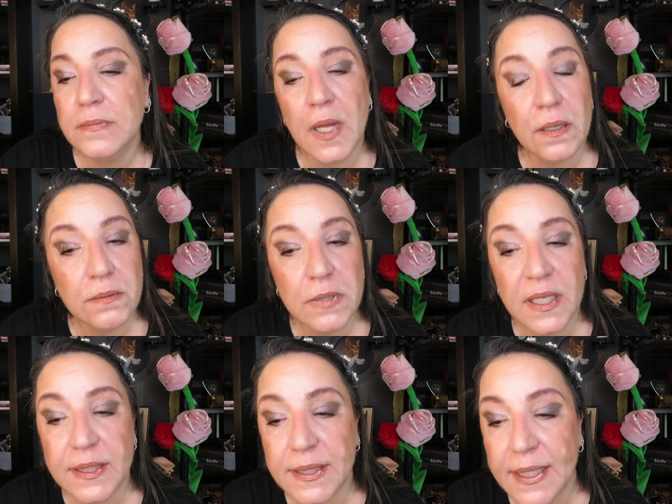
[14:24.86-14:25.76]
No,
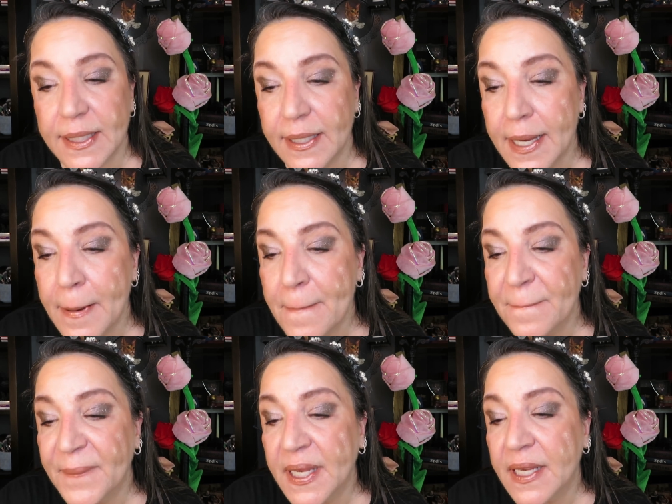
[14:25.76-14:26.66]
not sticky.
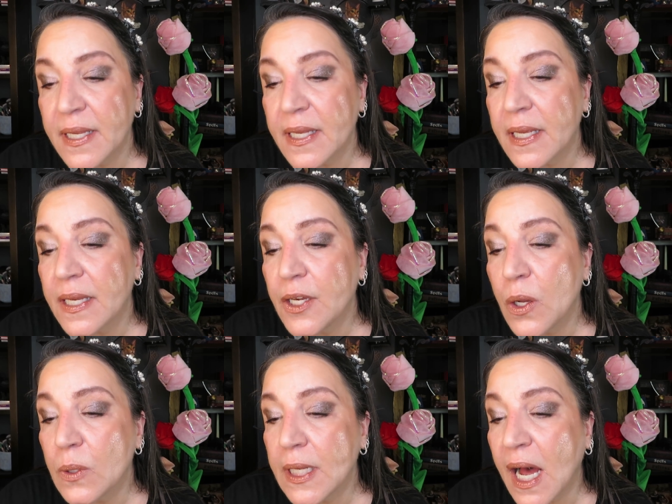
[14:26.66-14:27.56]

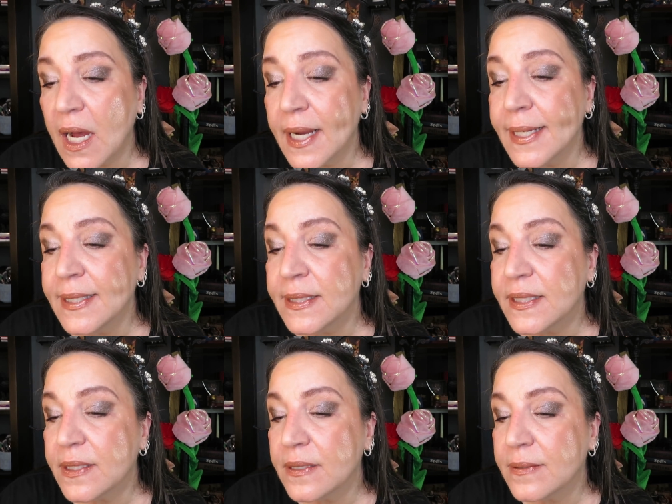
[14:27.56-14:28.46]
No lines.
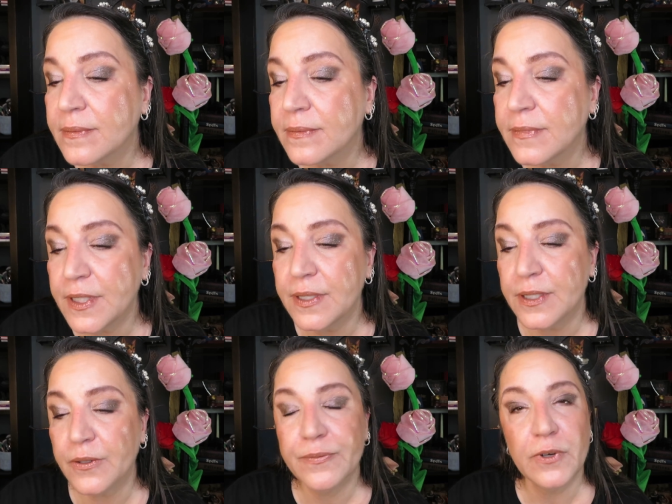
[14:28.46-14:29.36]
You
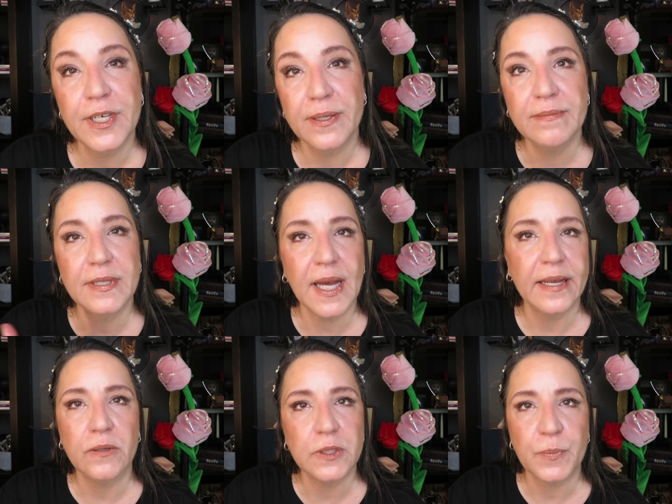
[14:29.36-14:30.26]
know, when you, I
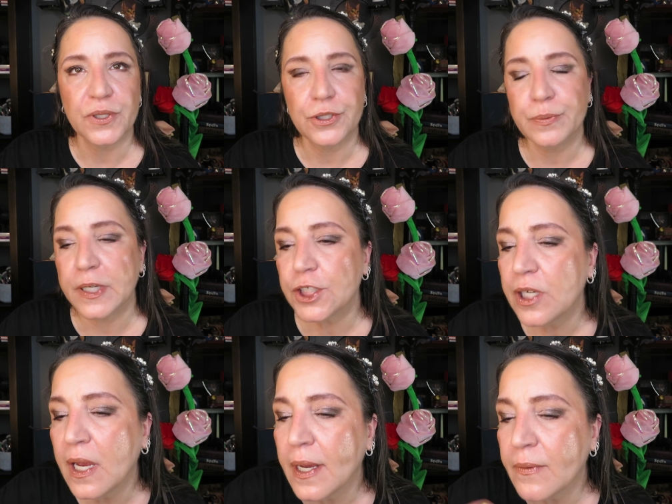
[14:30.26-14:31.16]
always put too much.
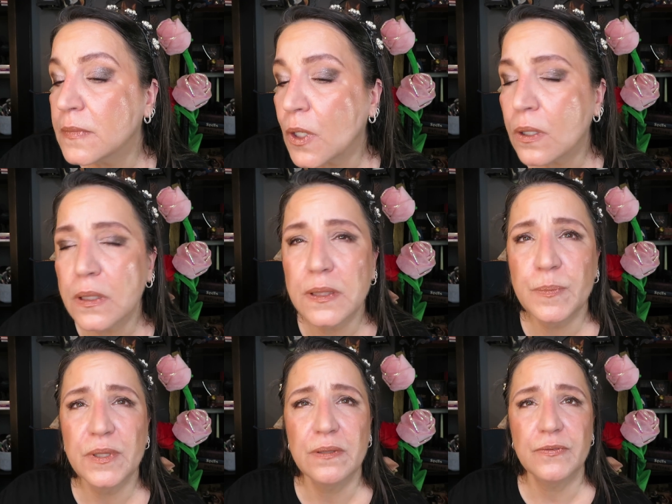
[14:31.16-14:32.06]
Oh, it's
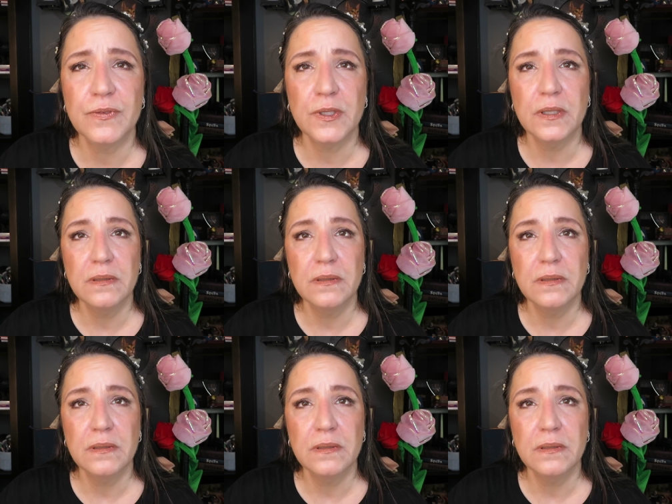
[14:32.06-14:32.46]
beautiful.